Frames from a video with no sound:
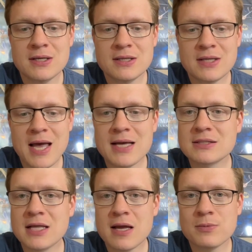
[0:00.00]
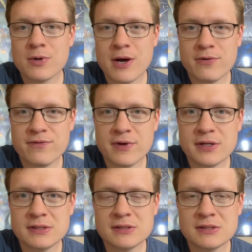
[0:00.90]
the HasLab
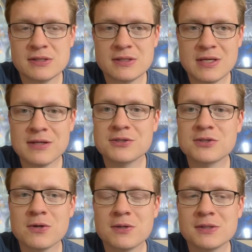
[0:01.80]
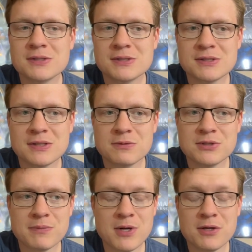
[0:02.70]
crowdfund and Deathsaurus,
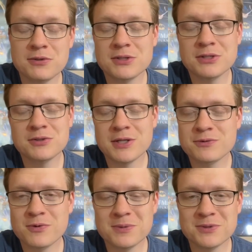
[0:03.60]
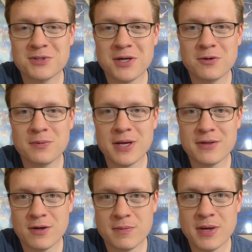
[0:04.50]
which I'm not usually a Transformers channel, but I
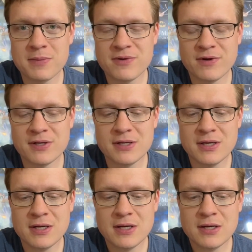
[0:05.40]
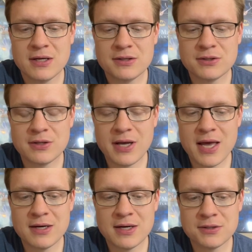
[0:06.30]
thought it might be fun to look
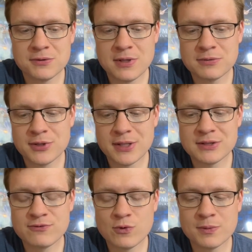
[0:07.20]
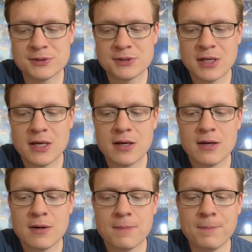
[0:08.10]
at it. I do love Transformers.
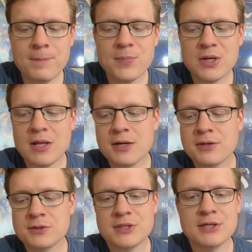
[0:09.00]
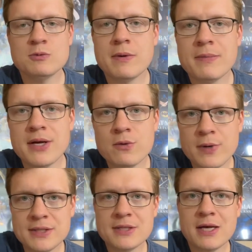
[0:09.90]
But a lot of those things went by the
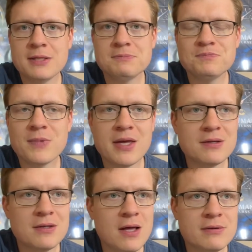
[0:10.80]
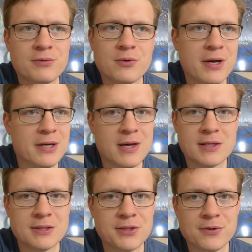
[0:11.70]
wayside, and a lot of great
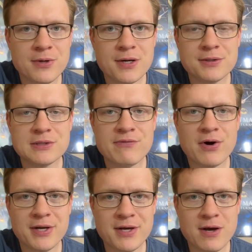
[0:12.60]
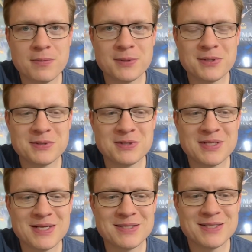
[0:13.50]
content creators have already covered those
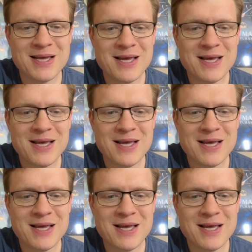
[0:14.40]
things.